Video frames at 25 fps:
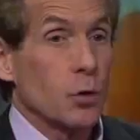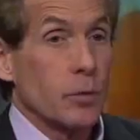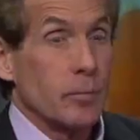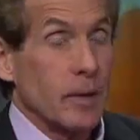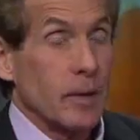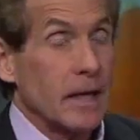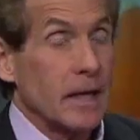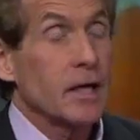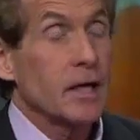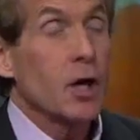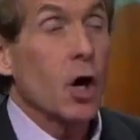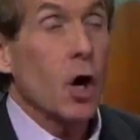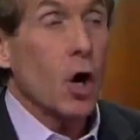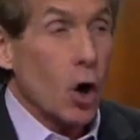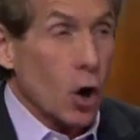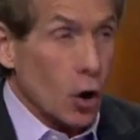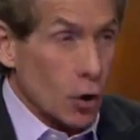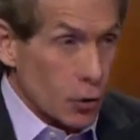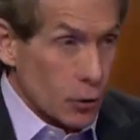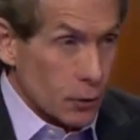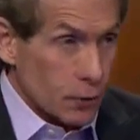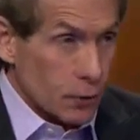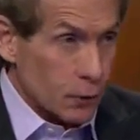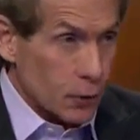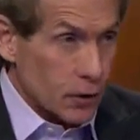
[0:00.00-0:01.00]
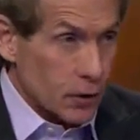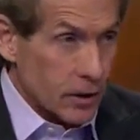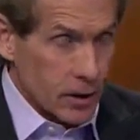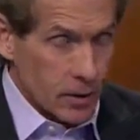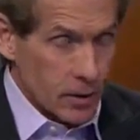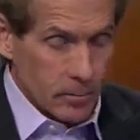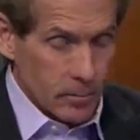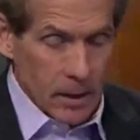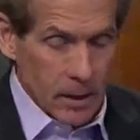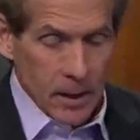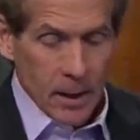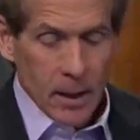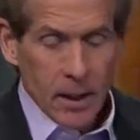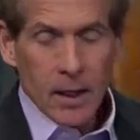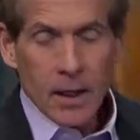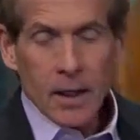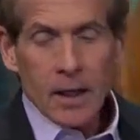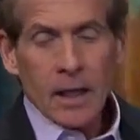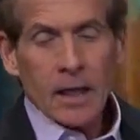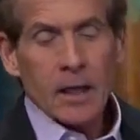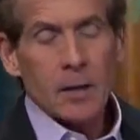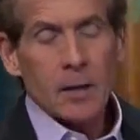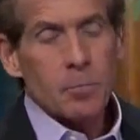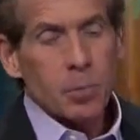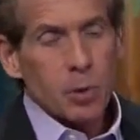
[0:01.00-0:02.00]
that would have made it harder for him.
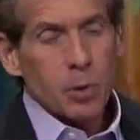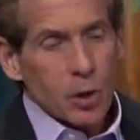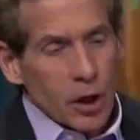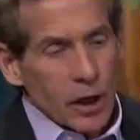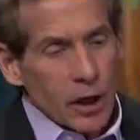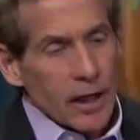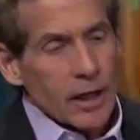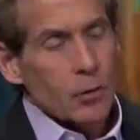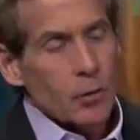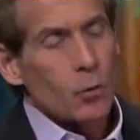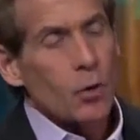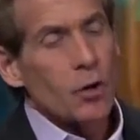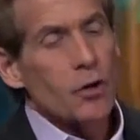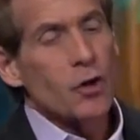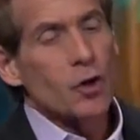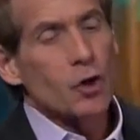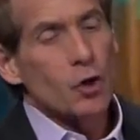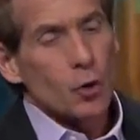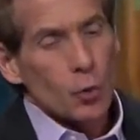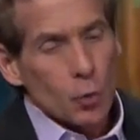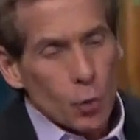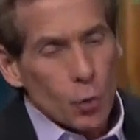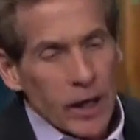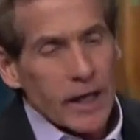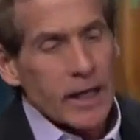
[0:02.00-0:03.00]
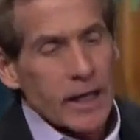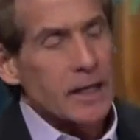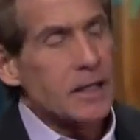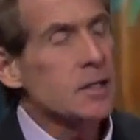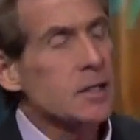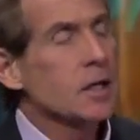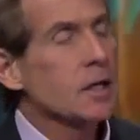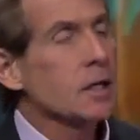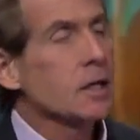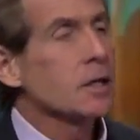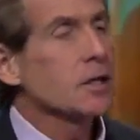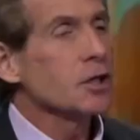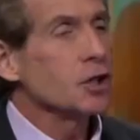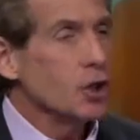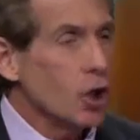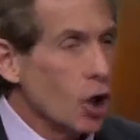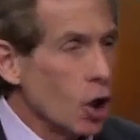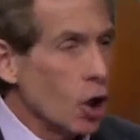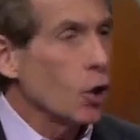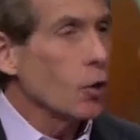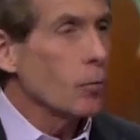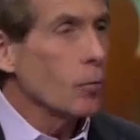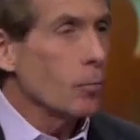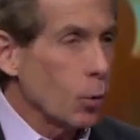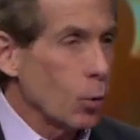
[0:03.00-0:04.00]
He played with great
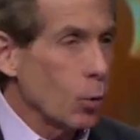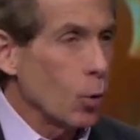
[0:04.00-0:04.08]
young